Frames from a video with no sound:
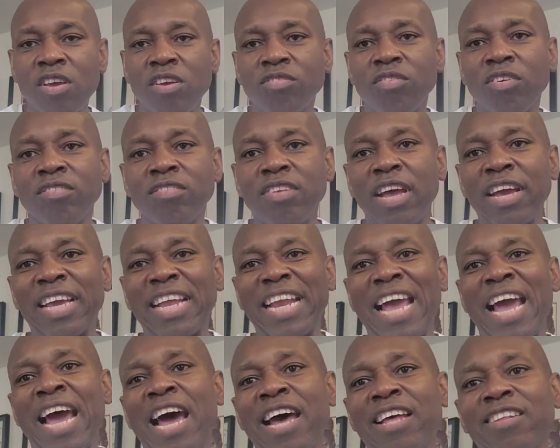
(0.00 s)
So it's like an
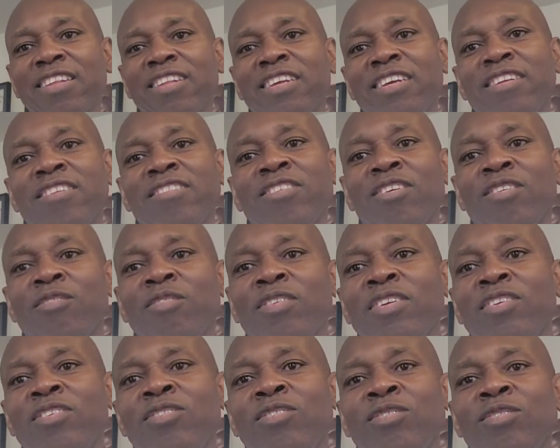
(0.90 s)
athlete. So
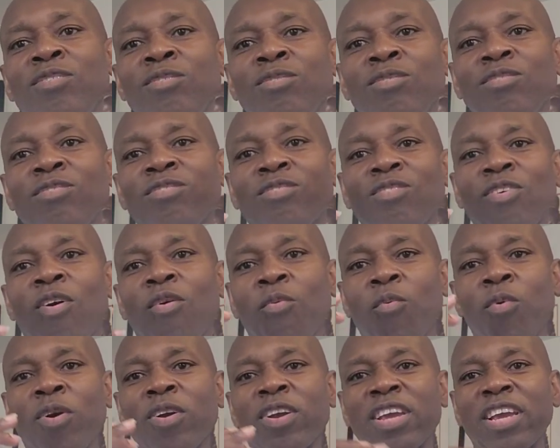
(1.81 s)
when you start
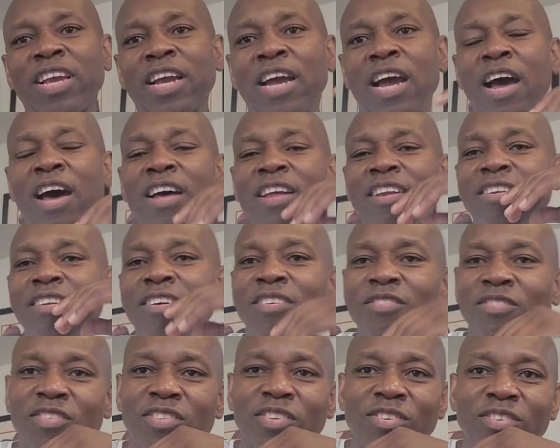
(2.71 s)
working out, uh,
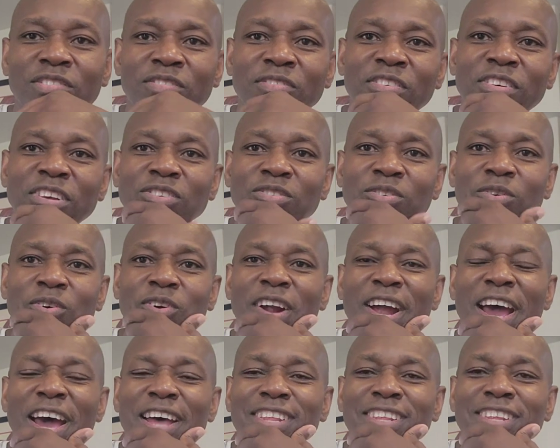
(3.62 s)
for those of us who are
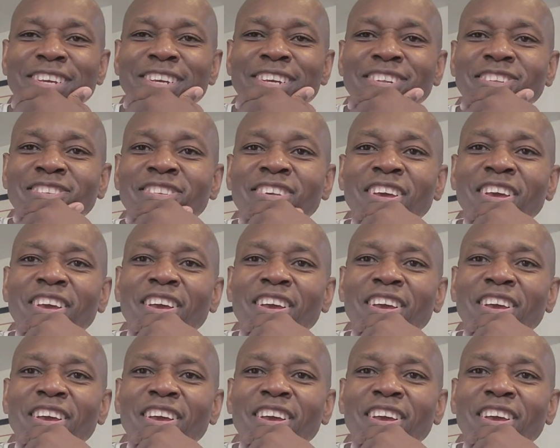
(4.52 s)
athletes,